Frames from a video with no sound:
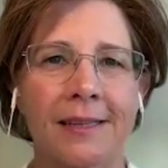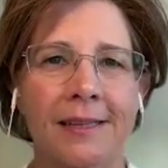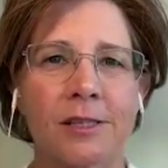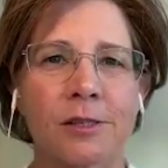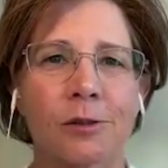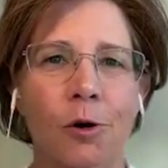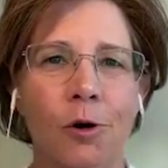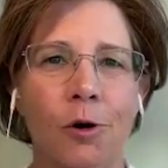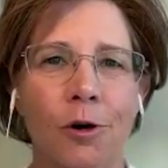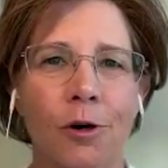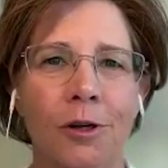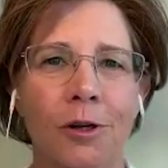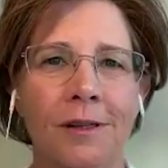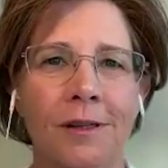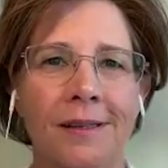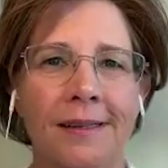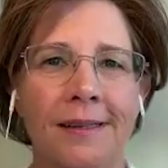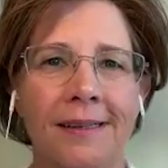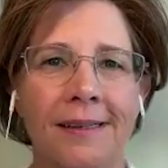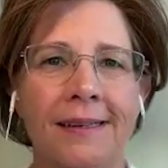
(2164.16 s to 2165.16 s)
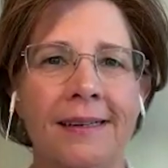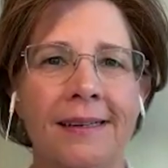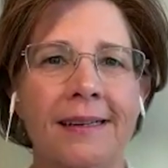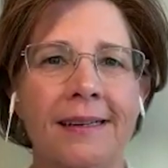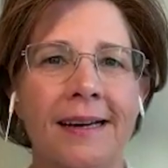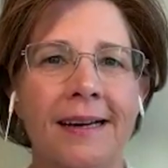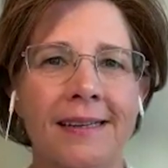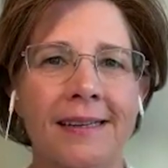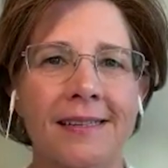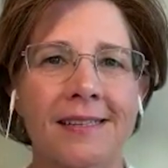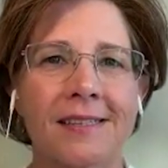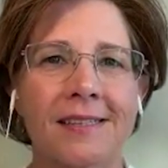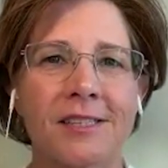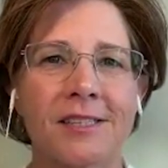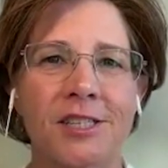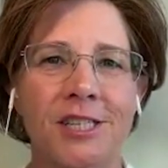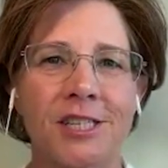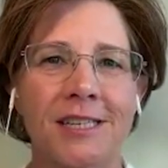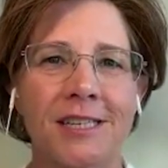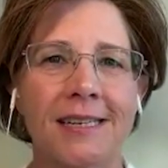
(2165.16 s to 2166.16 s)
That's Laurel Geise,
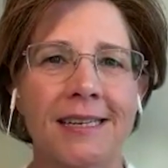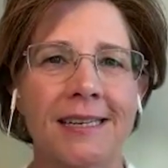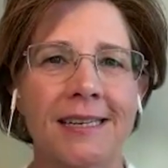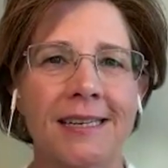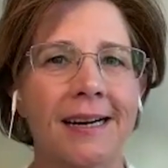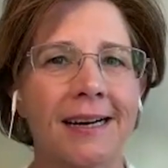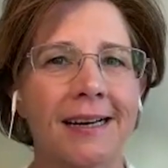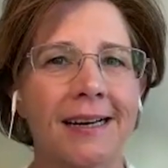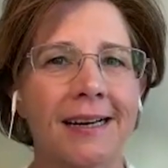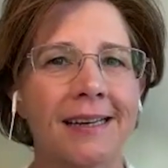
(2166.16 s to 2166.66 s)
Geise.com.